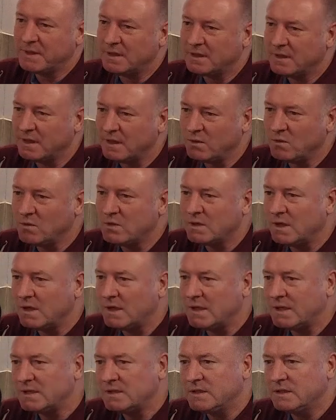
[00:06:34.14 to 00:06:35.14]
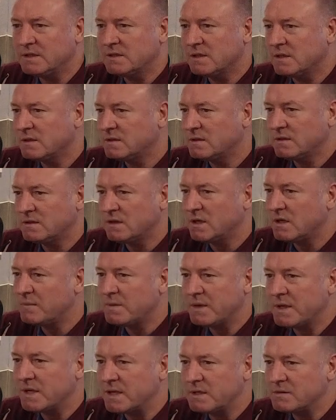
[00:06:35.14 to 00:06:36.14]
being a local lad, you, mm. the
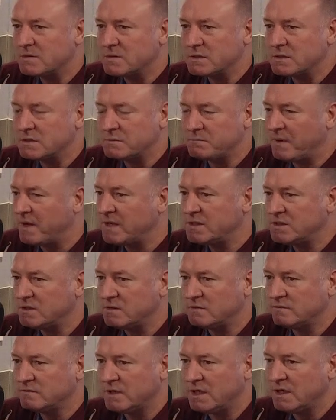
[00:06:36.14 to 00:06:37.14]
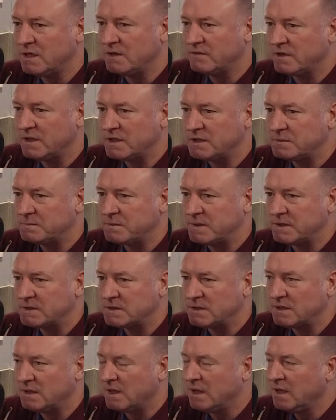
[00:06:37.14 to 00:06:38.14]
Derby games are special, very, very
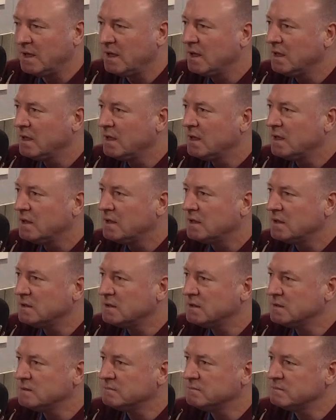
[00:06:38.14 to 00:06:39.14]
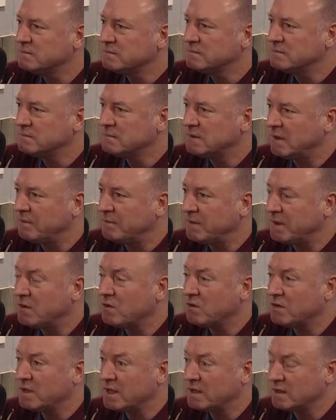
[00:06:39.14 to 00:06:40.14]
special. Um, I've
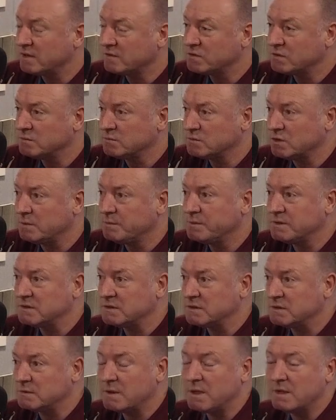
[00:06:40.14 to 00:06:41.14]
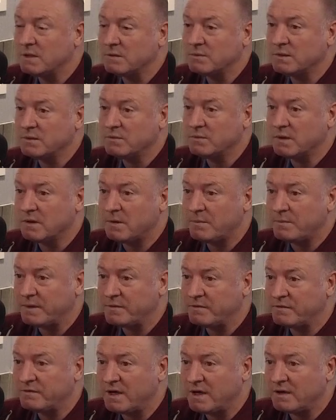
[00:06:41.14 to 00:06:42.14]
been on the end of some drubbings as well. We, we got
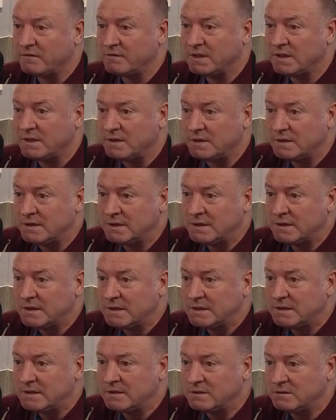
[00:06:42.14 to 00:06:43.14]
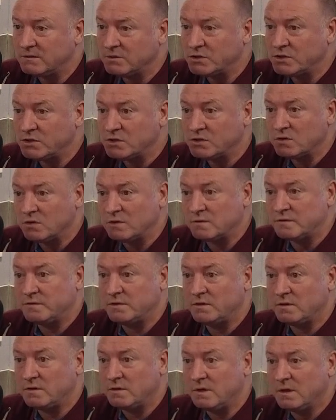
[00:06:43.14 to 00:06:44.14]
beat 5 0. And Rushy scored
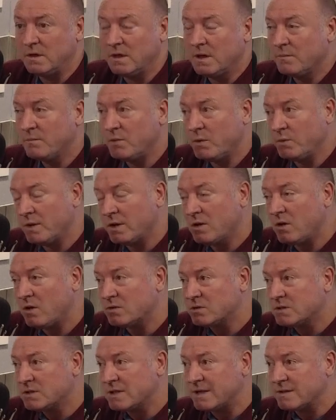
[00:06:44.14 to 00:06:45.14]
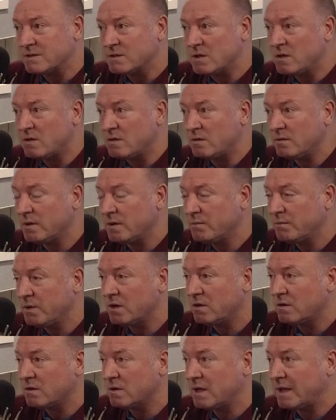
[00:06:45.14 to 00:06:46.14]
Rushy, four. but we got game, yeah. sent off.
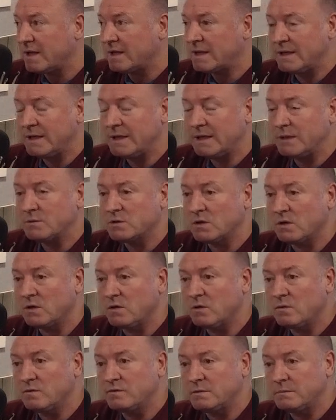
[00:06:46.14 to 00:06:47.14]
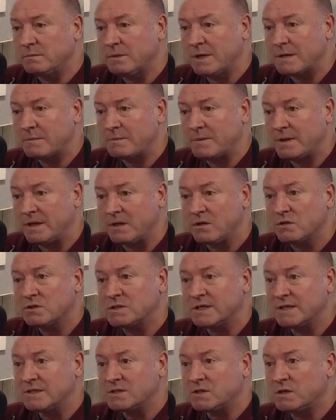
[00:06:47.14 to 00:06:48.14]
We got Glenn Keeley was on loan from Blackburn. He
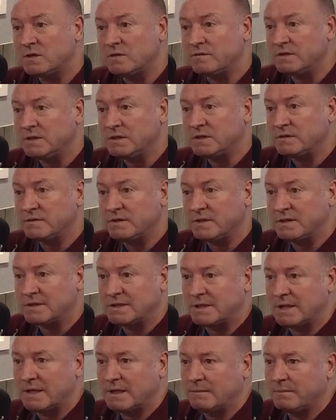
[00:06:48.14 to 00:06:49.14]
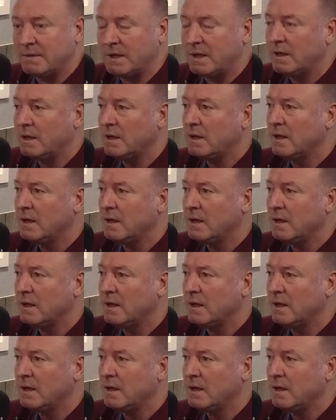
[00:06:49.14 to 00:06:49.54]
got sent off in his first game.